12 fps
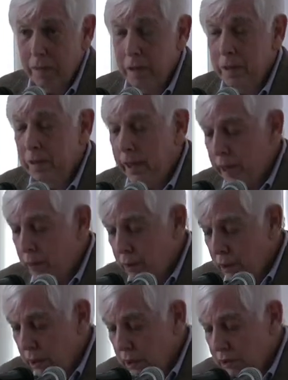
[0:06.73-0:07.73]
And they
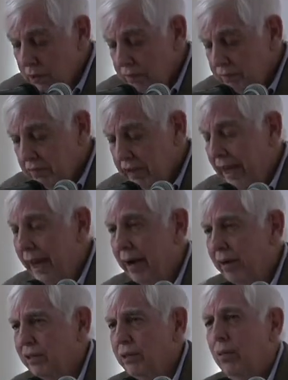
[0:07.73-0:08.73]
were
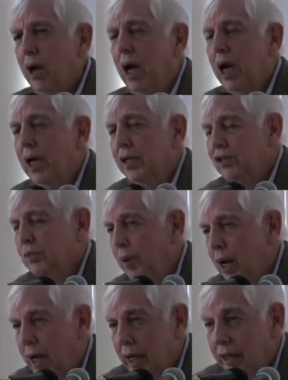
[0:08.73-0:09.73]
characterized
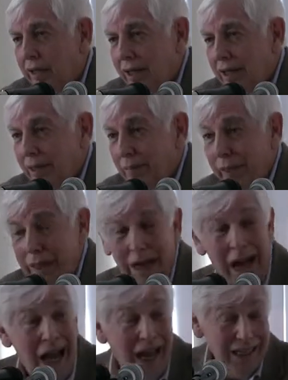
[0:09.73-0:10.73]
by being
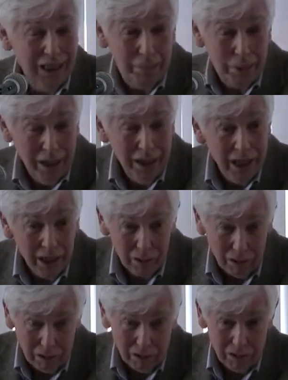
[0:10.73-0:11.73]
highly
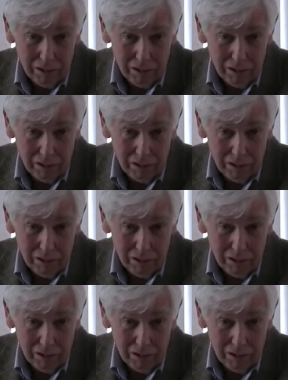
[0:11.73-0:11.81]
political,